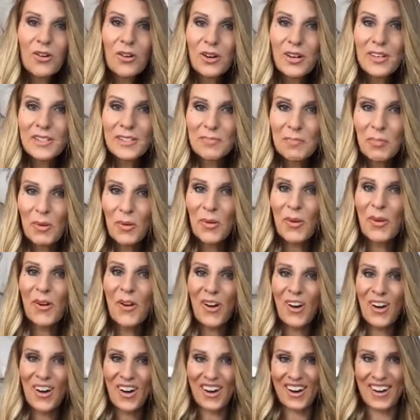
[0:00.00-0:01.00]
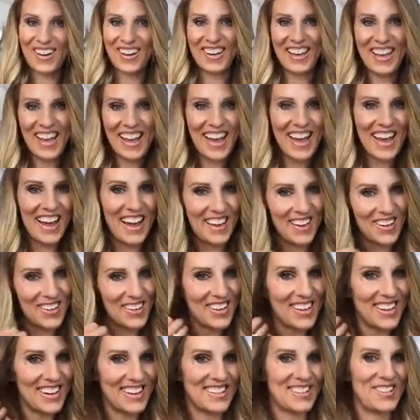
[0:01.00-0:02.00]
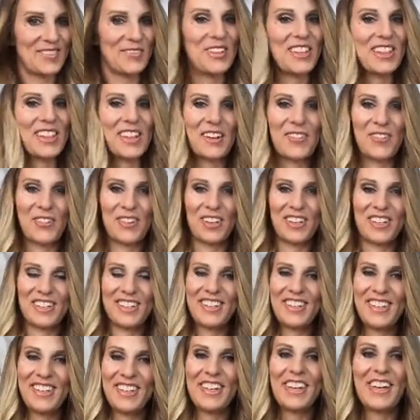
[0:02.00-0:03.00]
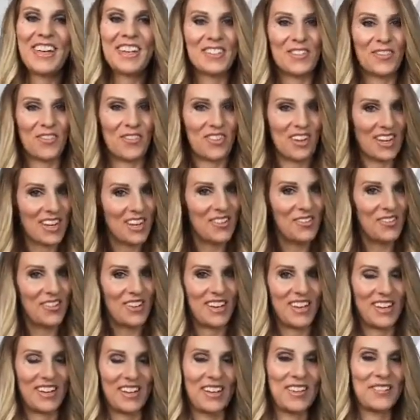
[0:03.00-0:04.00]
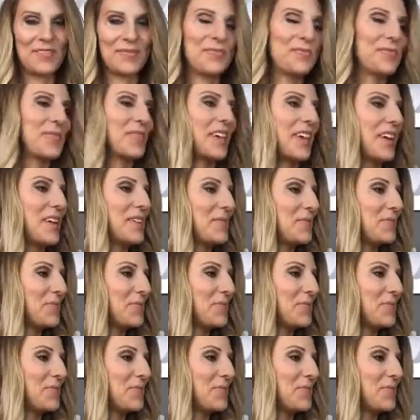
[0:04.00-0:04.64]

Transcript: Chris Poor. Yeah, Chris. We love Chris. He is funny. Okay.